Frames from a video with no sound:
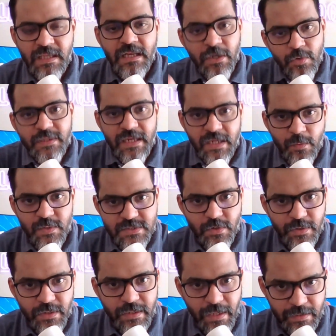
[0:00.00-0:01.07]
he knew that he was
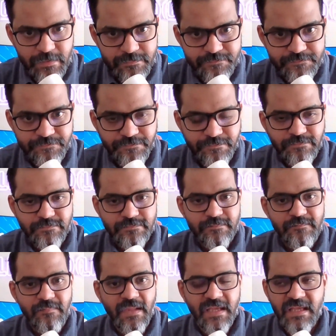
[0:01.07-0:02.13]
going to die
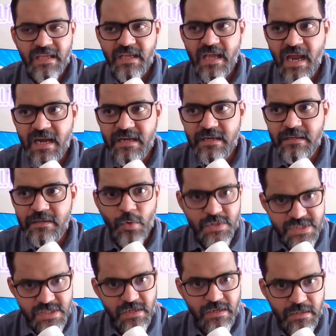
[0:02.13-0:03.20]
he had
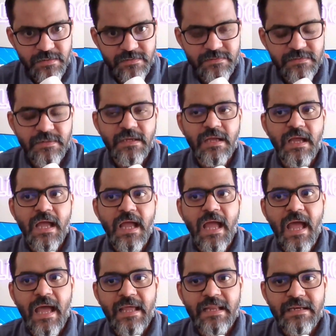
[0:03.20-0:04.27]
no children
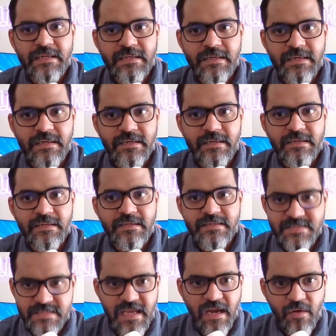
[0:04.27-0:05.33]
and uh,
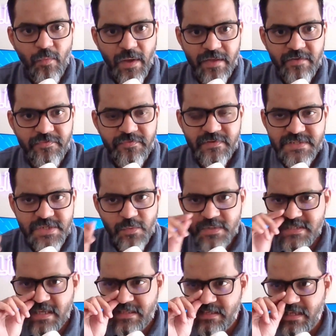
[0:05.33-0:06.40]
his young wife she
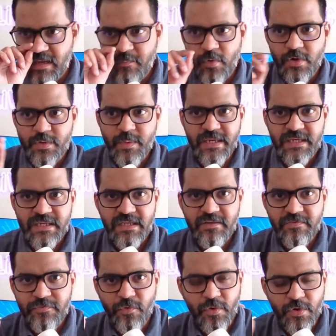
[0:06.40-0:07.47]
was i think about
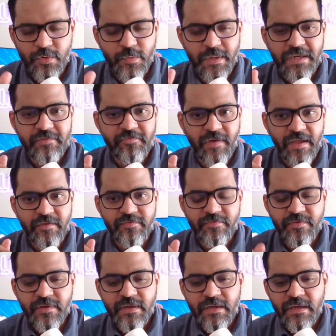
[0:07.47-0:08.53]
24 or 25
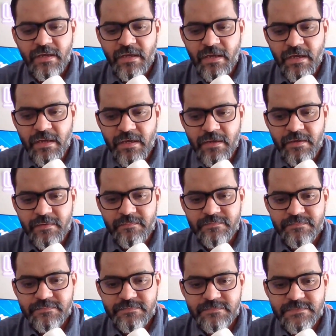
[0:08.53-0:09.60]

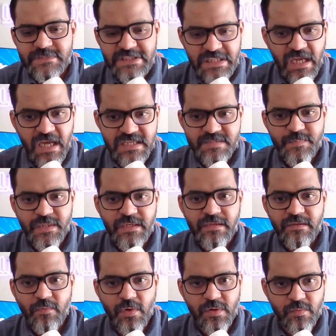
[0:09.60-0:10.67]
um, she asked me
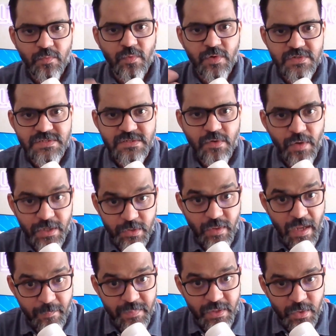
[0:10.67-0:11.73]
what was going
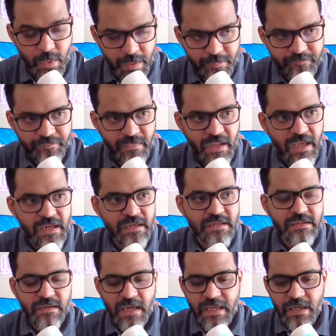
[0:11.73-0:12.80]
to happen to him
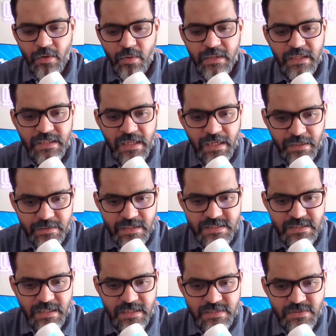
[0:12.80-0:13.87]
and i looked at the
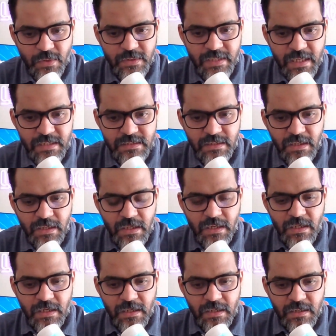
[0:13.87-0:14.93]
literature and saw that
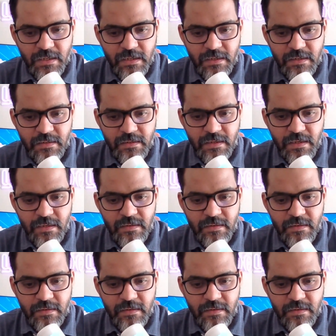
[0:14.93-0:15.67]
uh,